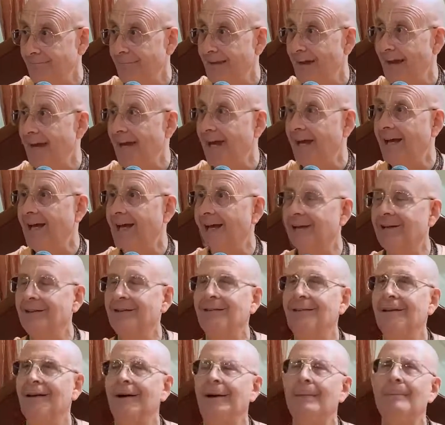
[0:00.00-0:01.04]

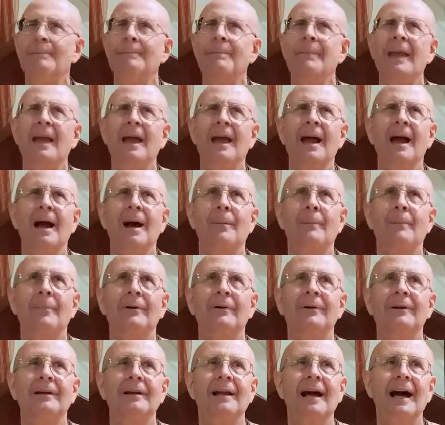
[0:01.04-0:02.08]
And
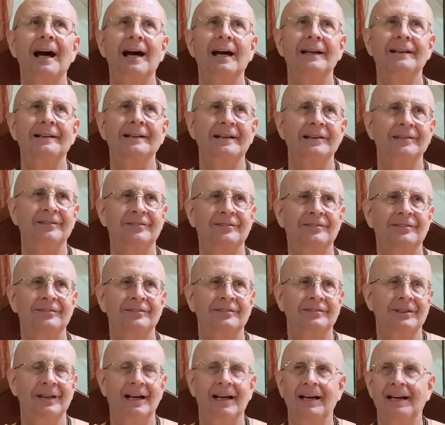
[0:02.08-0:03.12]
Prahlad is
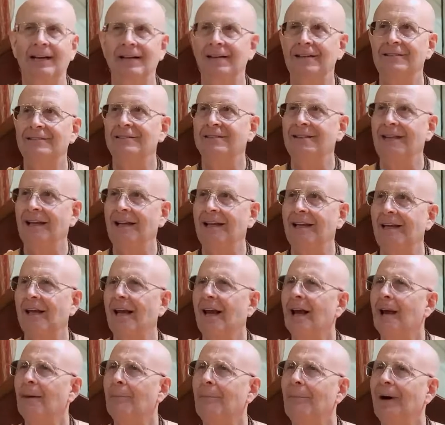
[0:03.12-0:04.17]
saying,
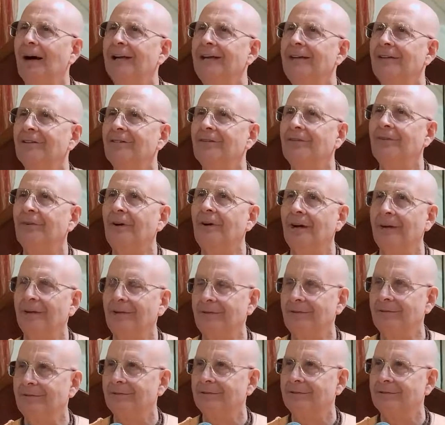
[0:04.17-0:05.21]
my dear
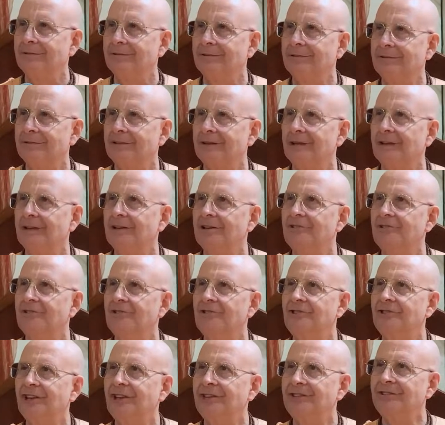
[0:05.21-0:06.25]
father,
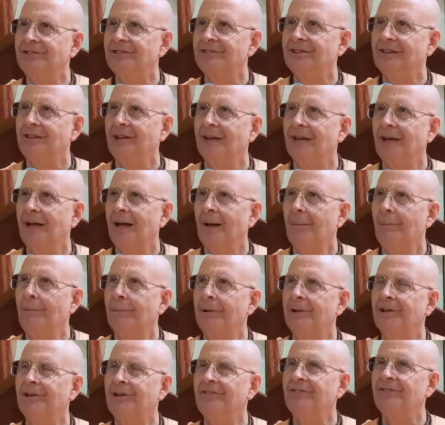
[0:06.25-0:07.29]
just
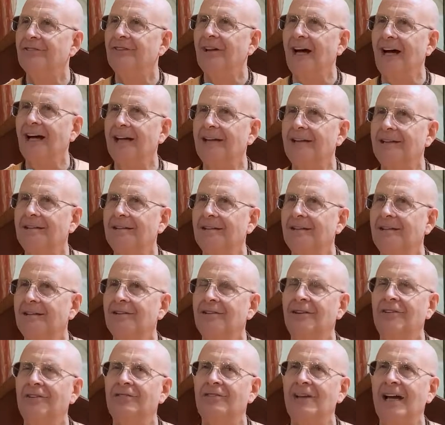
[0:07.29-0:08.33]
put aside
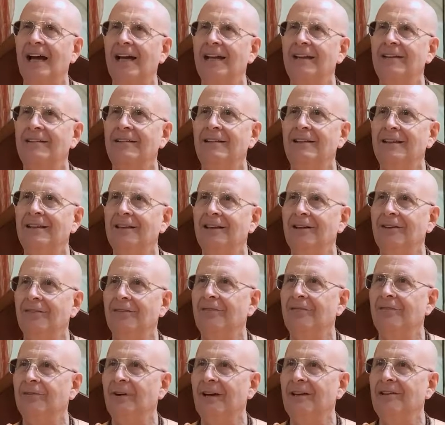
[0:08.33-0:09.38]
this idea of
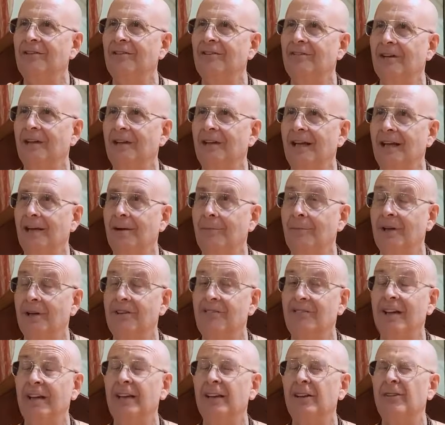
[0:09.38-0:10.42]
friends and
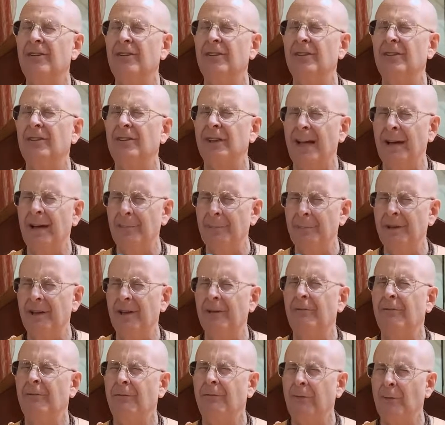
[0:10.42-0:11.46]
enemies. Except
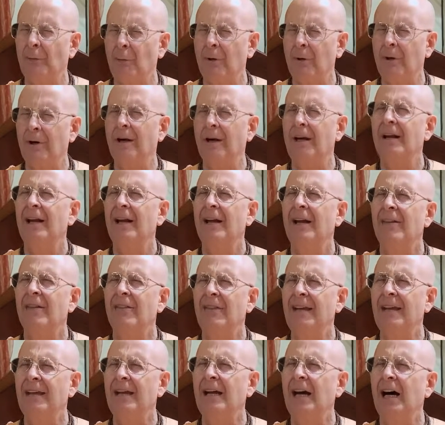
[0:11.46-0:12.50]
for
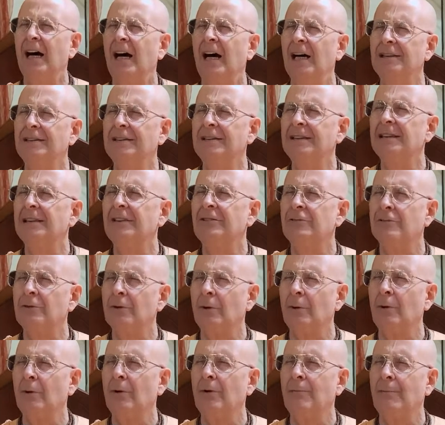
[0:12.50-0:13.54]
the
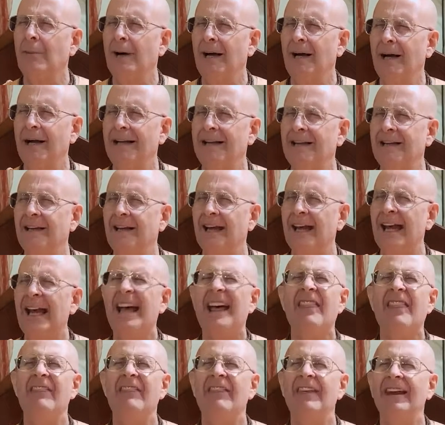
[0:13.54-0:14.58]
uncontrolled mind,
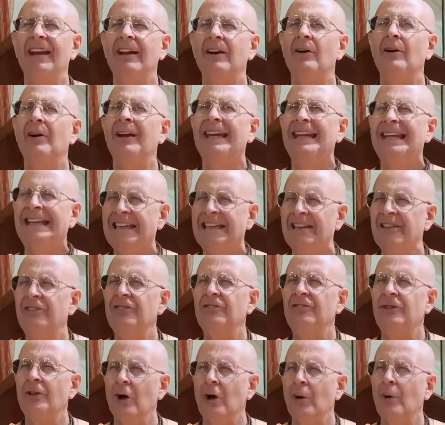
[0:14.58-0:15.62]
there
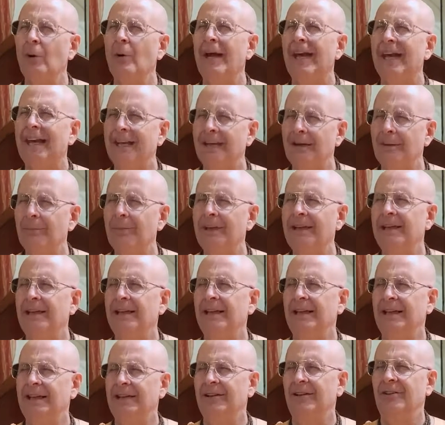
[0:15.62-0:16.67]
is no enemy
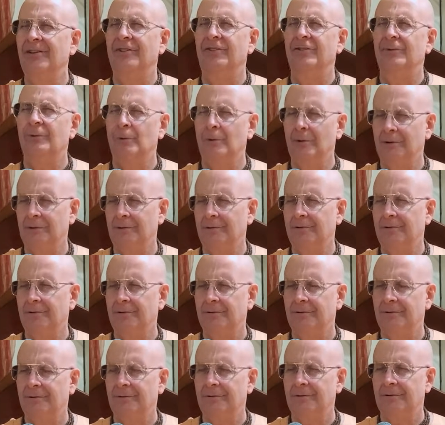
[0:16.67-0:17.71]
in this world.
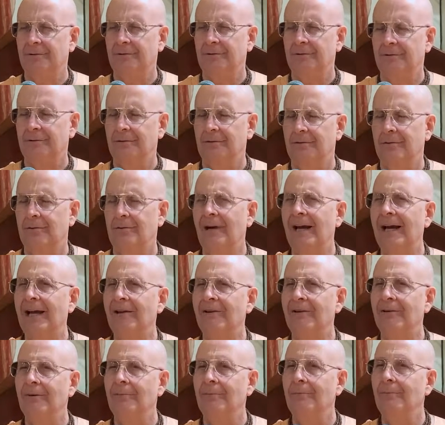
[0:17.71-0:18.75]

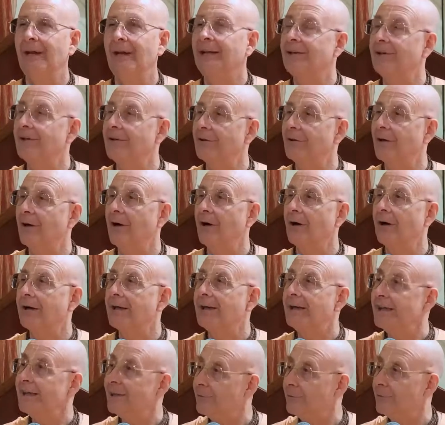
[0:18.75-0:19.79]
Rather, make your heart
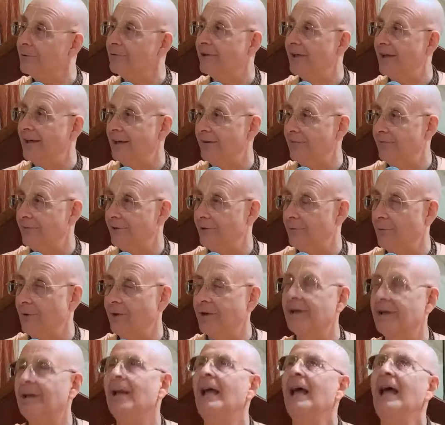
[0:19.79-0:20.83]
equal to
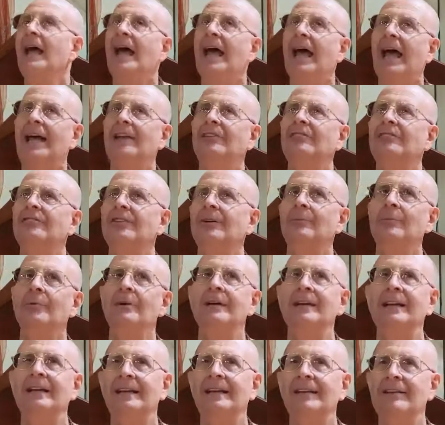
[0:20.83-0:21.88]
everyone. And
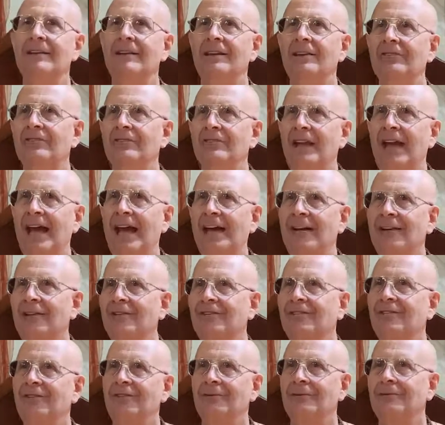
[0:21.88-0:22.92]
someone in this
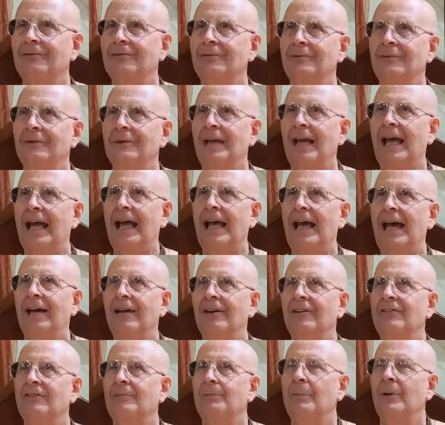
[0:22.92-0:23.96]
attitude
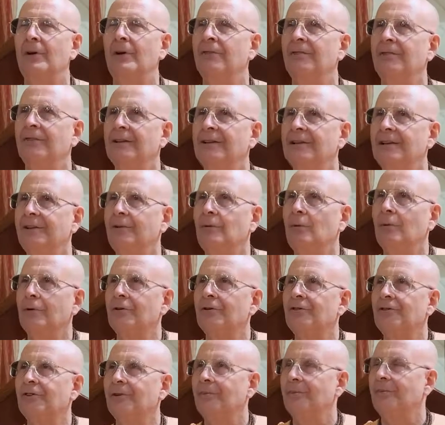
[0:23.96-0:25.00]
has perfectly
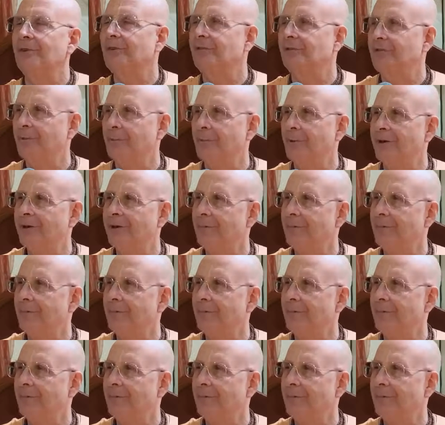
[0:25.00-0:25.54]
worshiped the Supreme